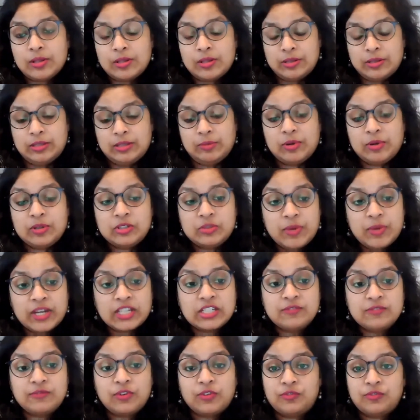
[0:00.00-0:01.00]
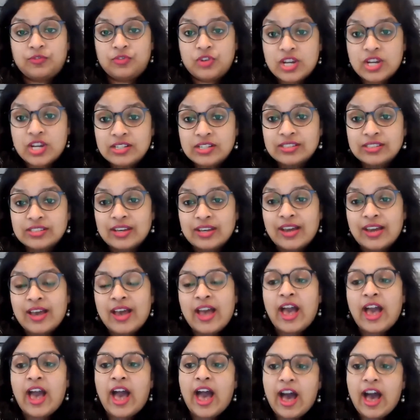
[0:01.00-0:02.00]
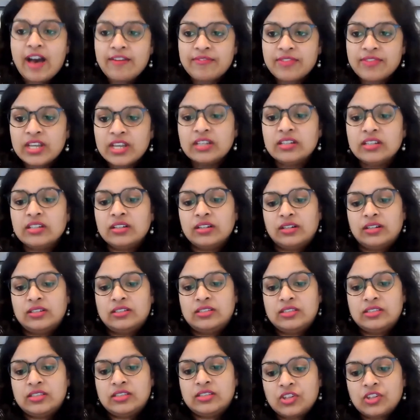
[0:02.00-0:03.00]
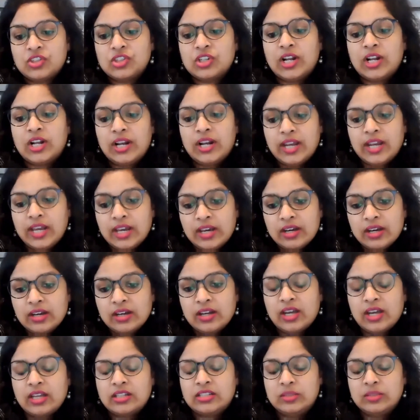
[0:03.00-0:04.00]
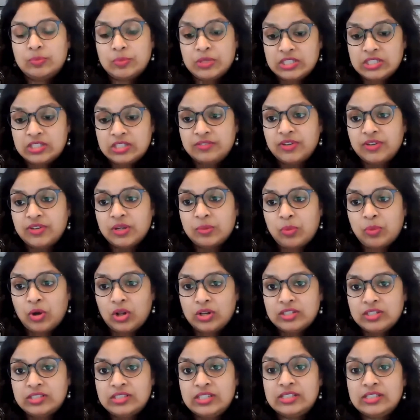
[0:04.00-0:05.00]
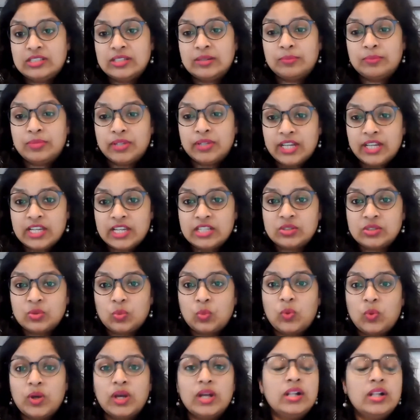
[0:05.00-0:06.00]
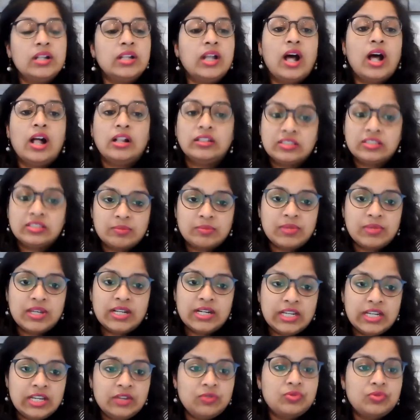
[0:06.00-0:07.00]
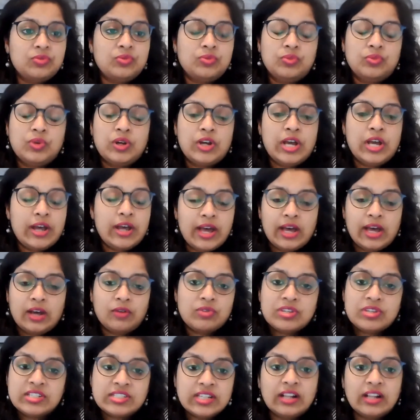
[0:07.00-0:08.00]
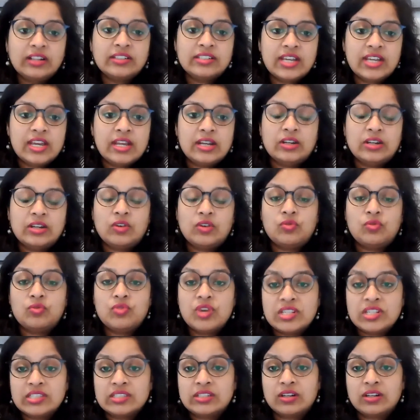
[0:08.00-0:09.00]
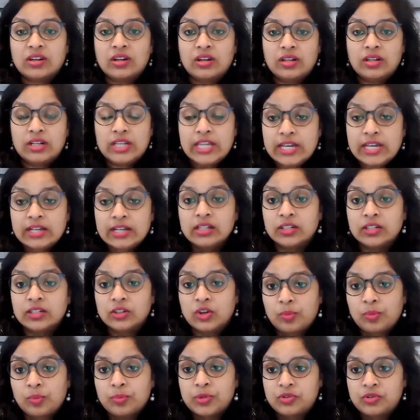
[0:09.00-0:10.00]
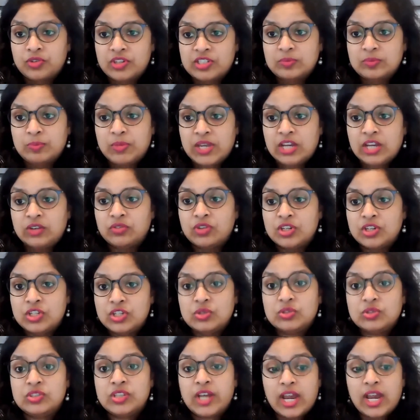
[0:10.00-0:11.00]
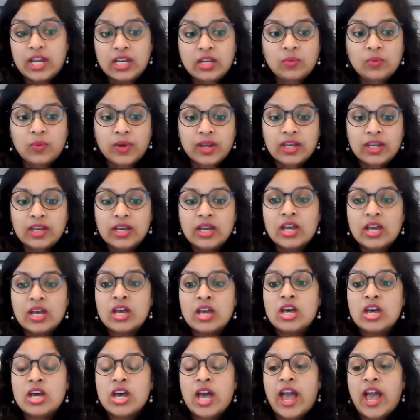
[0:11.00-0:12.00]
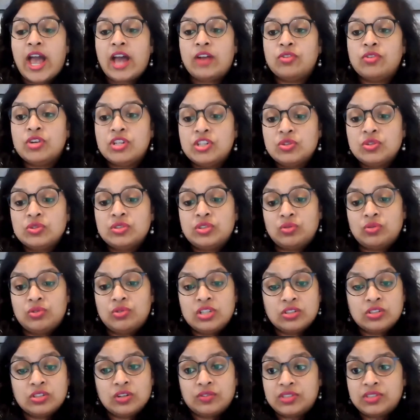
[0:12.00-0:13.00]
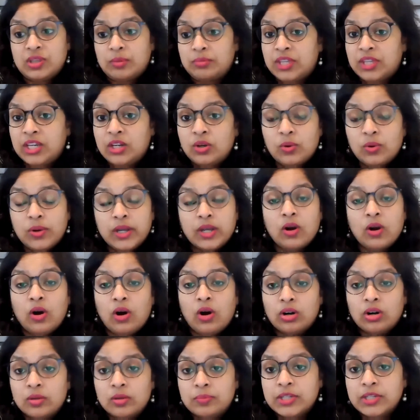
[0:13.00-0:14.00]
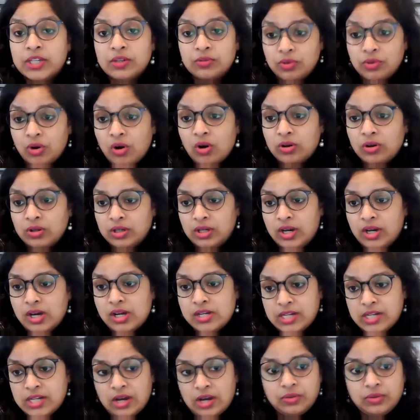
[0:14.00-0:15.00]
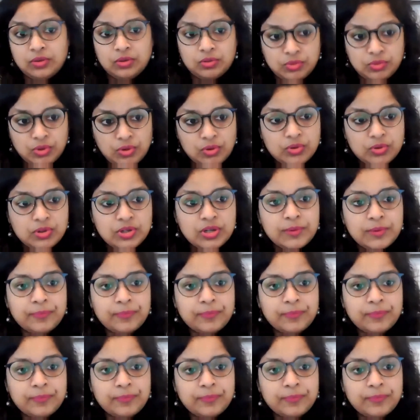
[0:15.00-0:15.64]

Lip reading: the perspective of risk, having such clear and specific policies in place will ultimately result in risk, legal and corporate risk, being reduced anyway, and reduce the risk of something going horribly wrong down the road.